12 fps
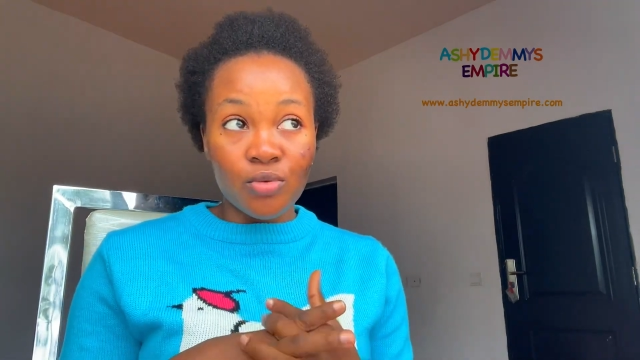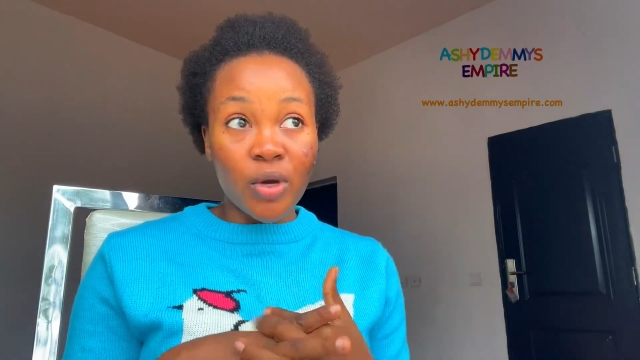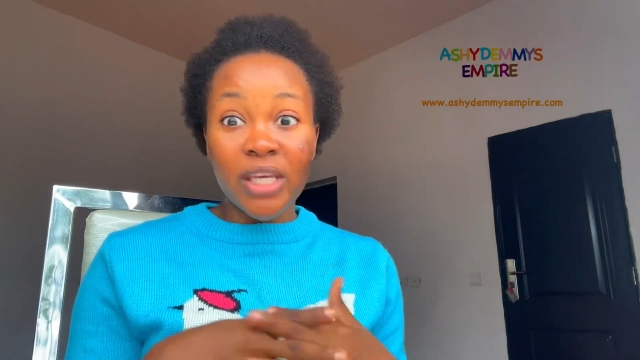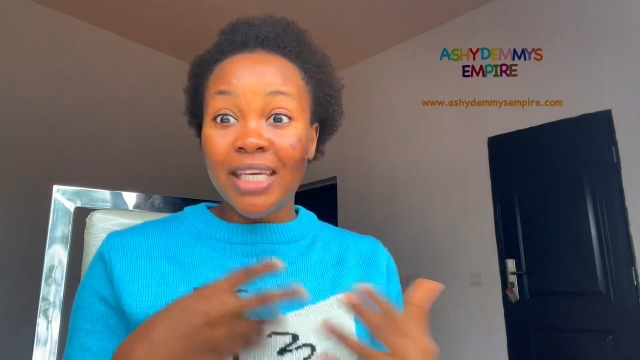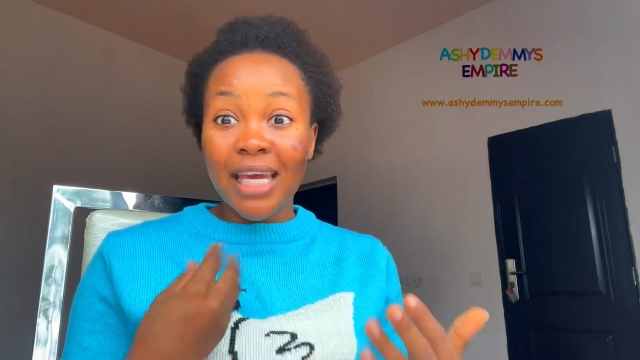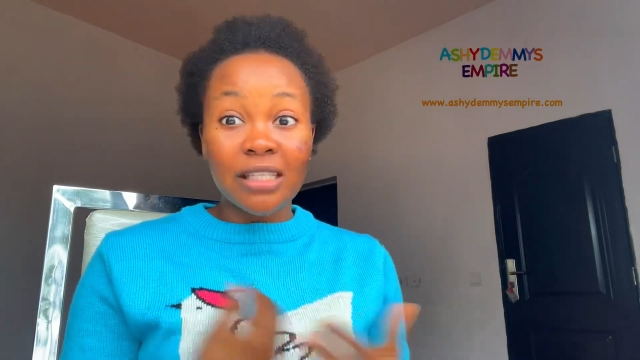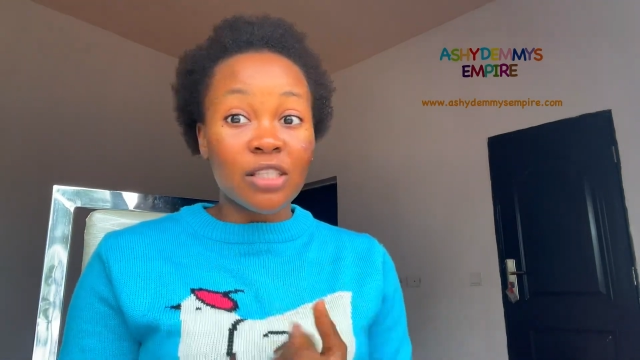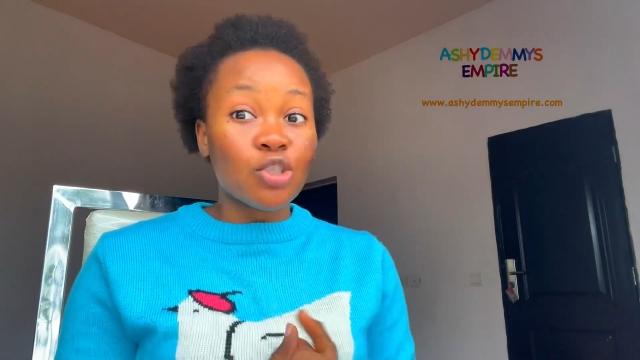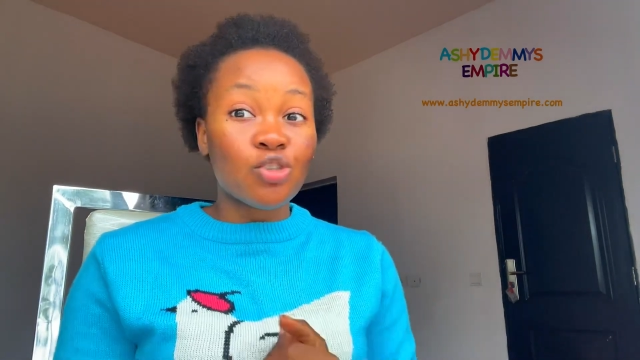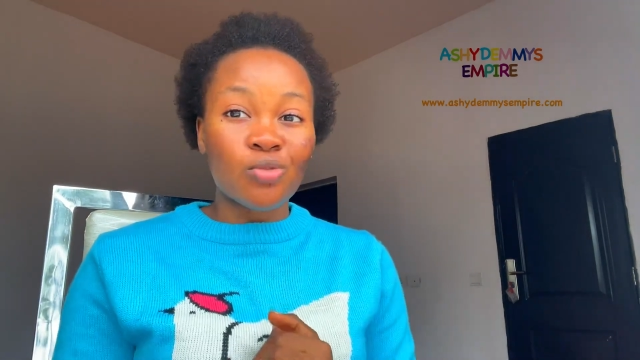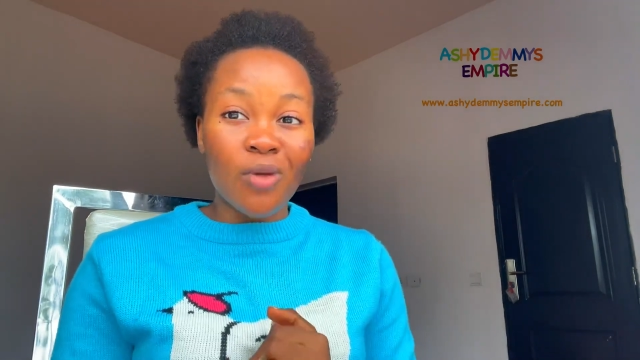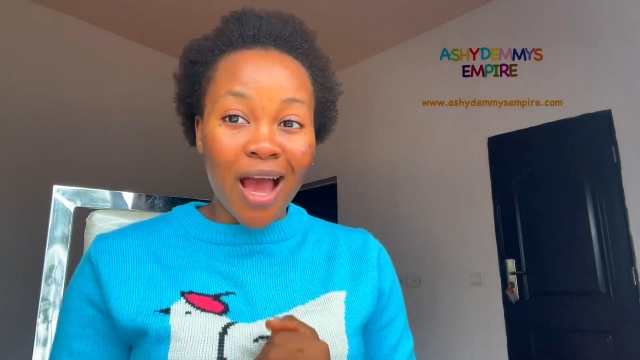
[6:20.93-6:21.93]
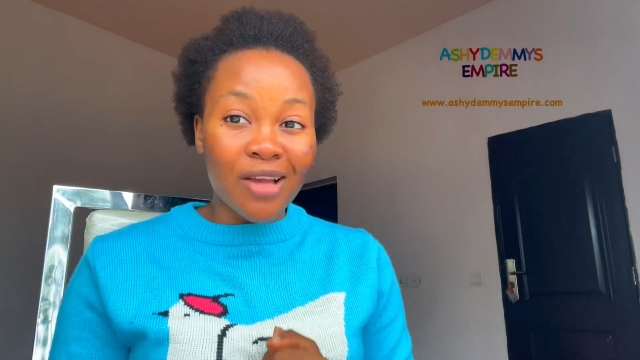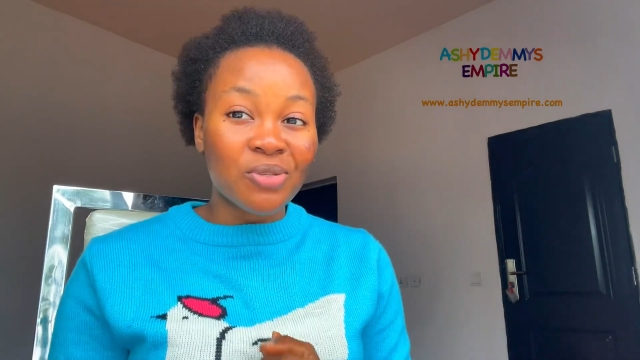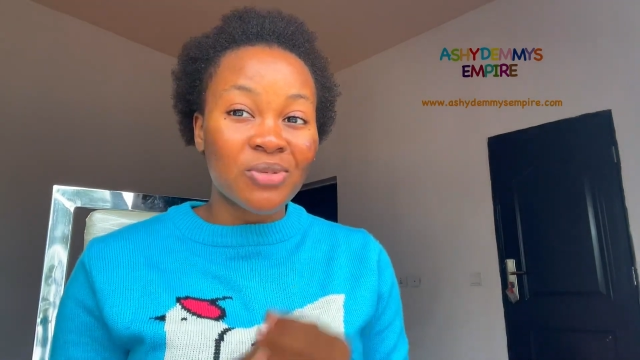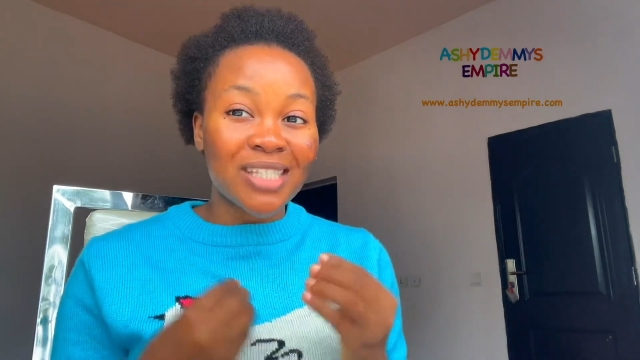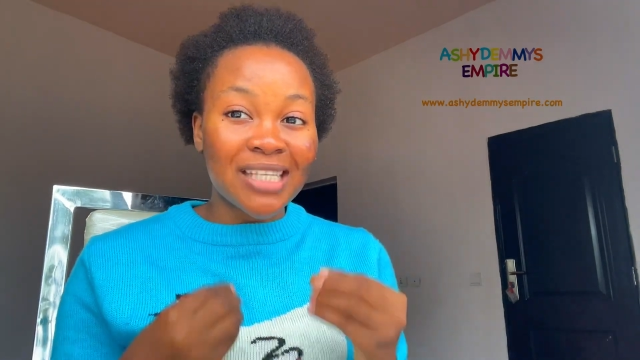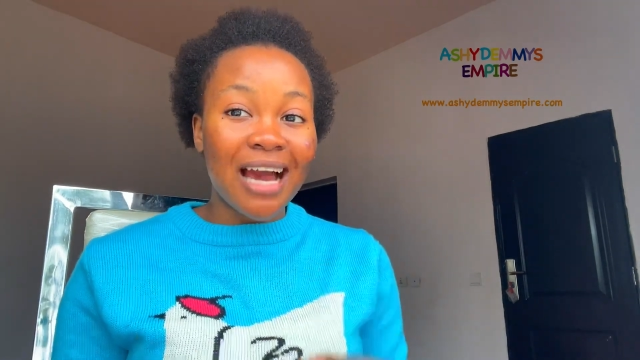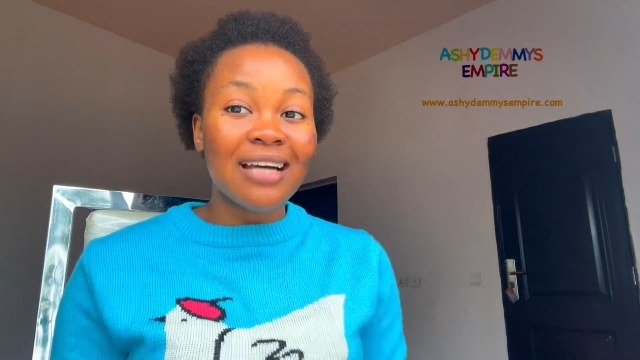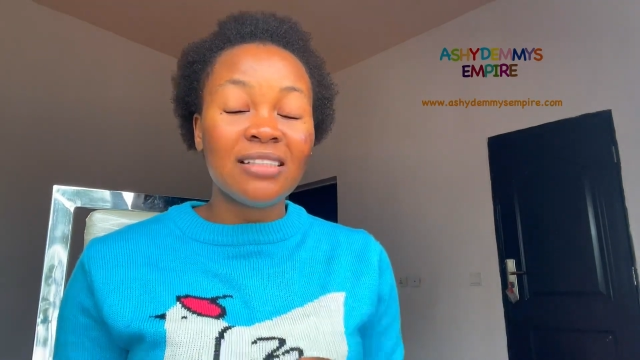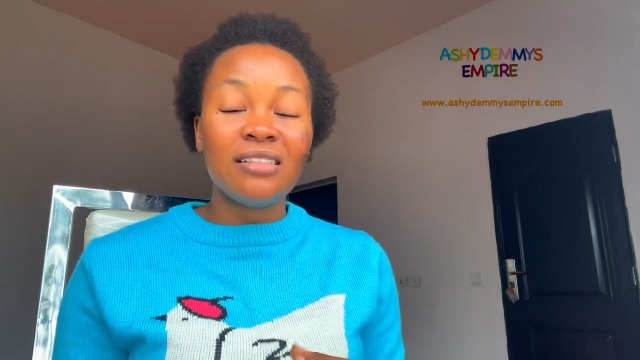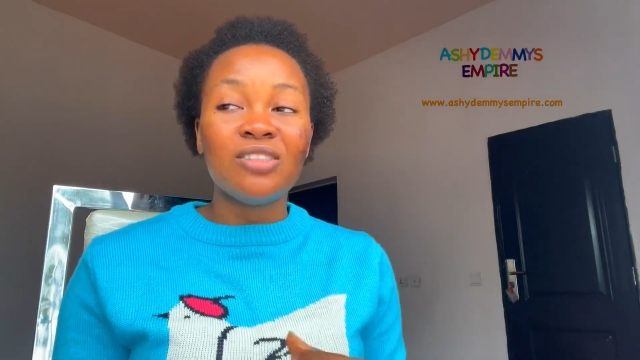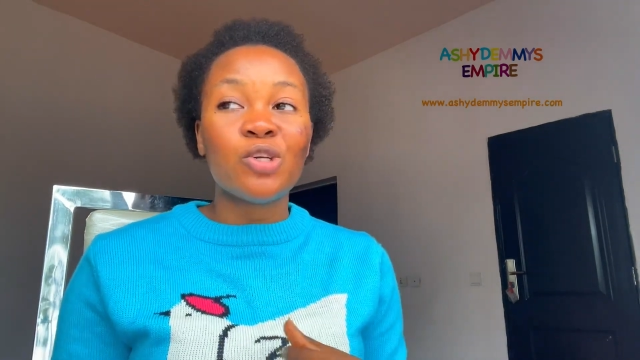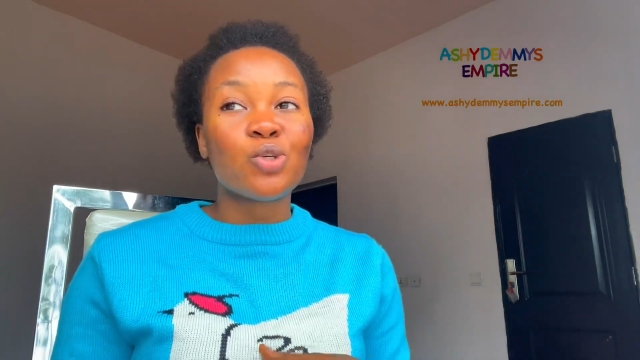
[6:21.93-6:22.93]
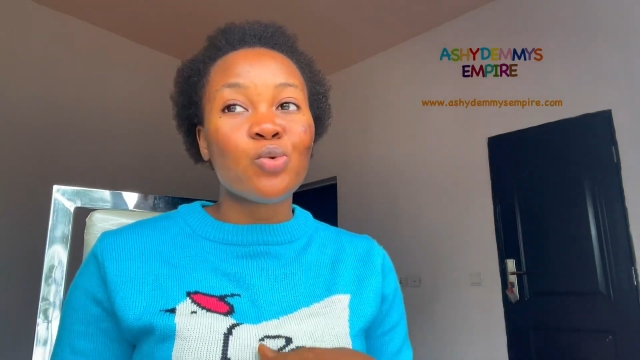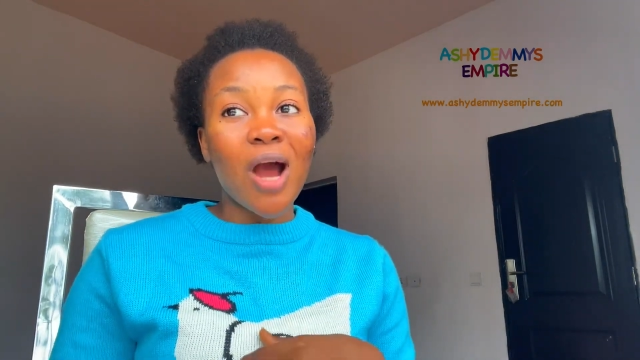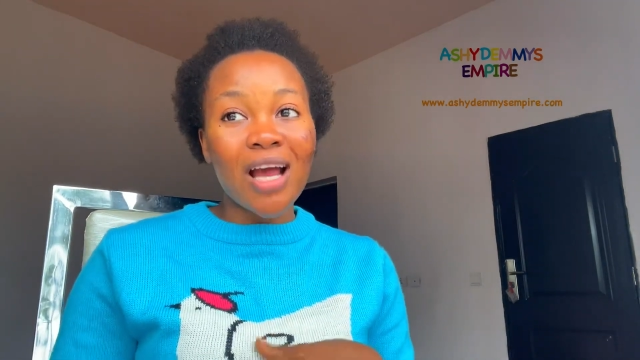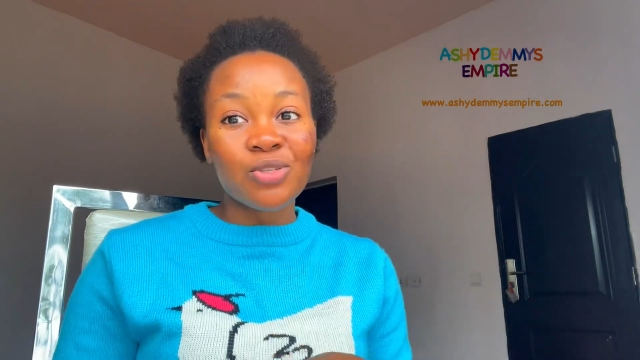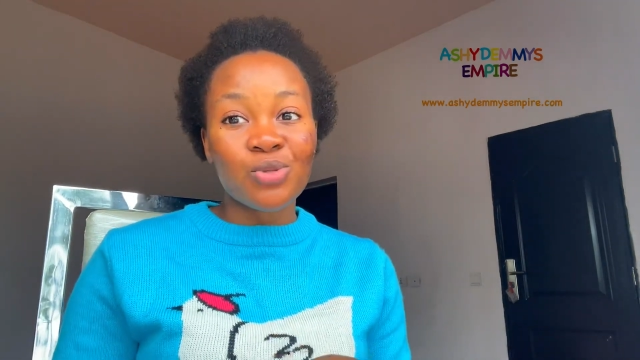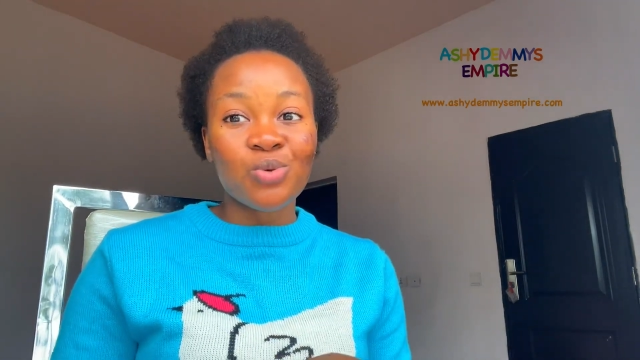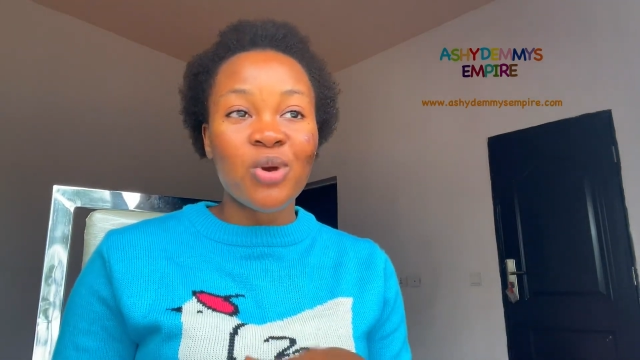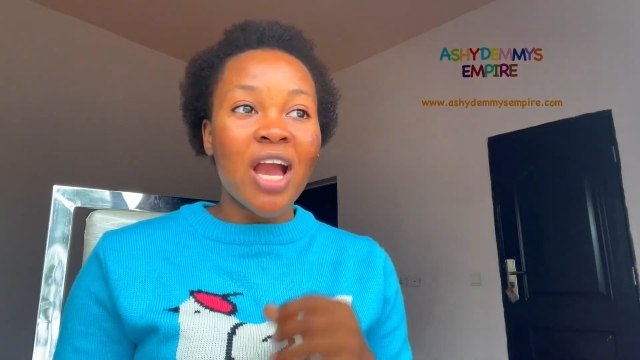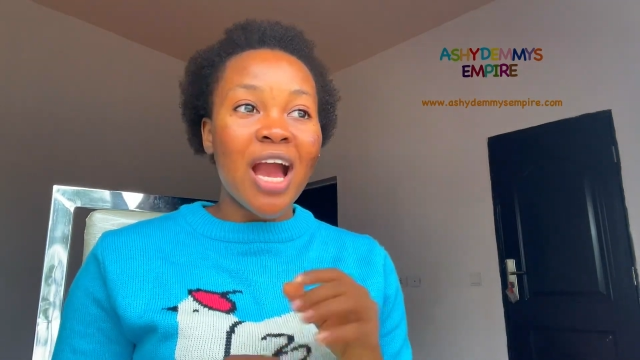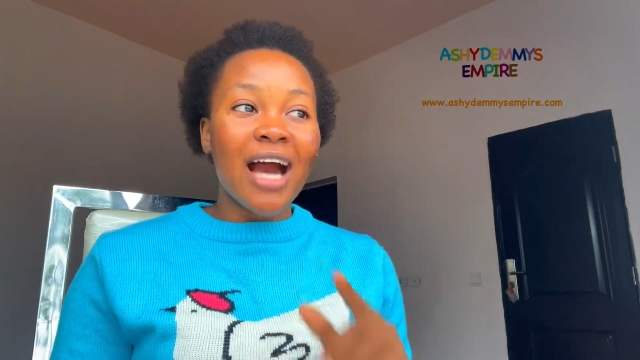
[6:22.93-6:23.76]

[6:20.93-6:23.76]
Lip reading: When you get there, they should not ask you, then they should ask you,